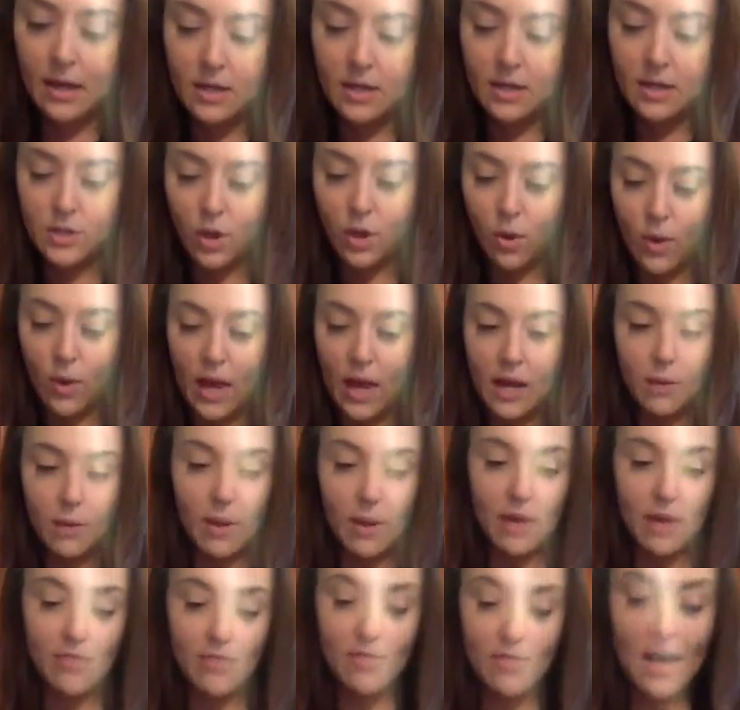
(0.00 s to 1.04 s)
so
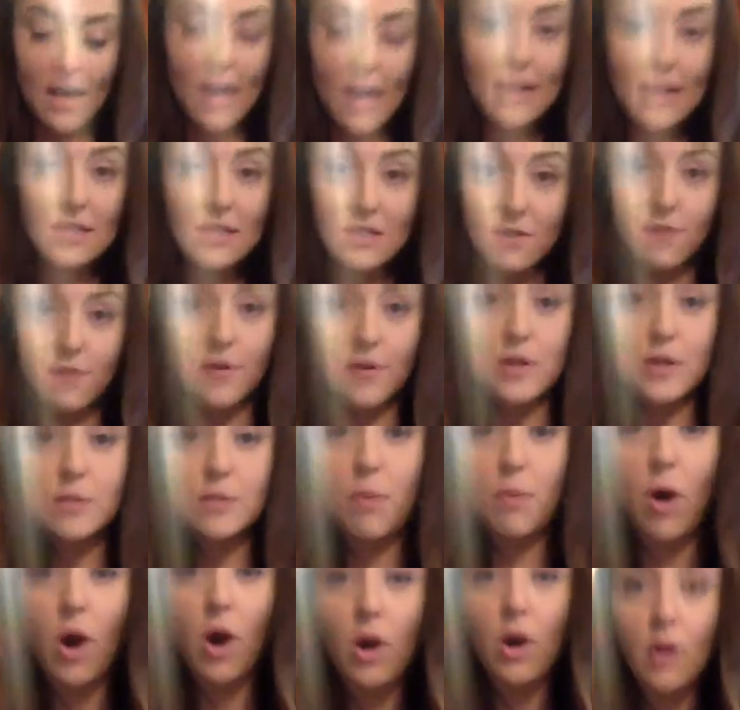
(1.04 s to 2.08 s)
anyway, that is the first
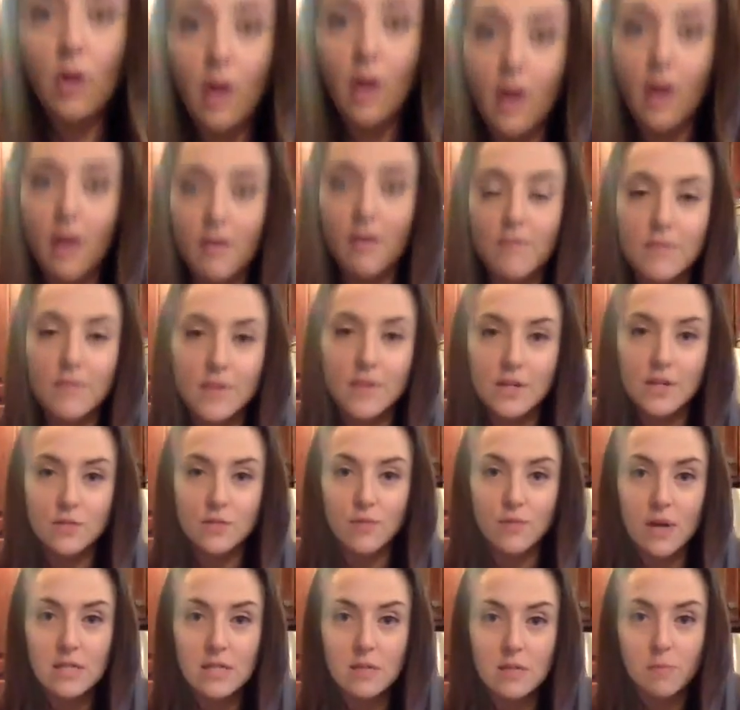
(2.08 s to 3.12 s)
part of this
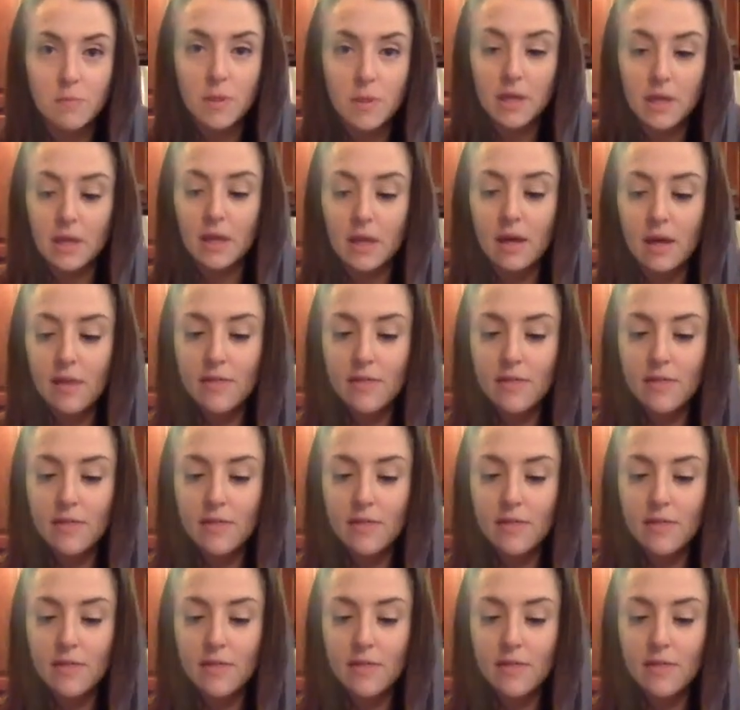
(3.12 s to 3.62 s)
recipe.